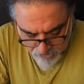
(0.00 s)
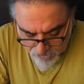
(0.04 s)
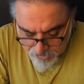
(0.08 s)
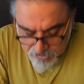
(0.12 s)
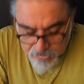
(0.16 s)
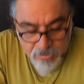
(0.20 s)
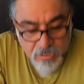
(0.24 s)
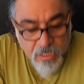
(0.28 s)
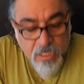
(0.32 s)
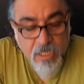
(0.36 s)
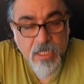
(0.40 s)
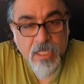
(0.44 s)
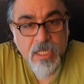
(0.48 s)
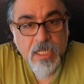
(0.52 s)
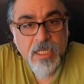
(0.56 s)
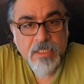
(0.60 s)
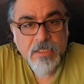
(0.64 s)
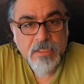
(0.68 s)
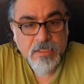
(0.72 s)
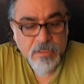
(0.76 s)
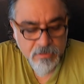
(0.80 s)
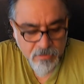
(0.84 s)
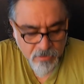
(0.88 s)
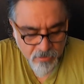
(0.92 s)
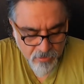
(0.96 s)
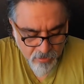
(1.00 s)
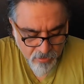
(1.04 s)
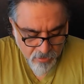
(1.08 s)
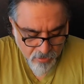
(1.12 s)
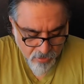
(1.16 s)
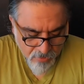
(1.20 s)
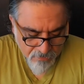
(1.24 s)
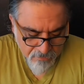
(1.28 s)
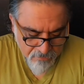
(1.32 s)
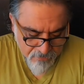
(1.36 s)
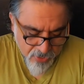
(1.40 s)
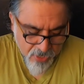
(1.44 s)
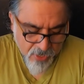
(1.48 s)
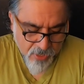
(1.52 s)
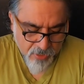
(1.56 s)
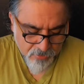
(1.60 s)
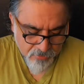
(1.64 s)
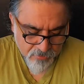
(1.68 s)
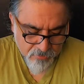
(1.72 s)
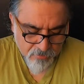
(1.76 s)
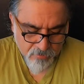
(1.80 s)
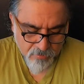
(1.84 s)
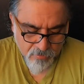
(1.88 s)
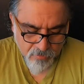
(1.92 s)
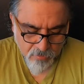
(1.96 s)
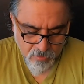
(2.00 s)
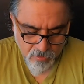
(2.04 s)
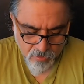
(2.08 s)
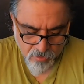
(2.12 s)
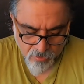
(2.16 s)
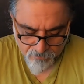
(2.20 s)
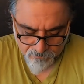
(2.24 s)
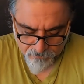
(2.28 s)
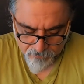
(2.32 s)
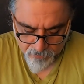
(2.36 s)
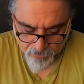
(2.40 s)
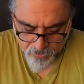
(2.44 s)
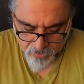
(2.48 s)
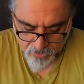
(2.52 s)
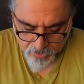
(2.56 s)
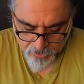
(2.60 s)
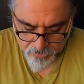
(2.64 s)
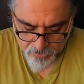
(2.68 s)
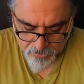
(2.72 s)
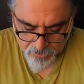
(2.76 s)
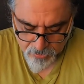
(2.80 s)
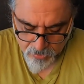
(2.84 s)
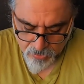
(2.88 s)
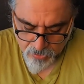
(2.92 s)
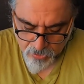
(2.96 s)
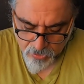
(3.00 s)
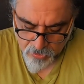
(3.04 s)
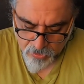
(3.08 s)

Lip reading: It still is, but I feel like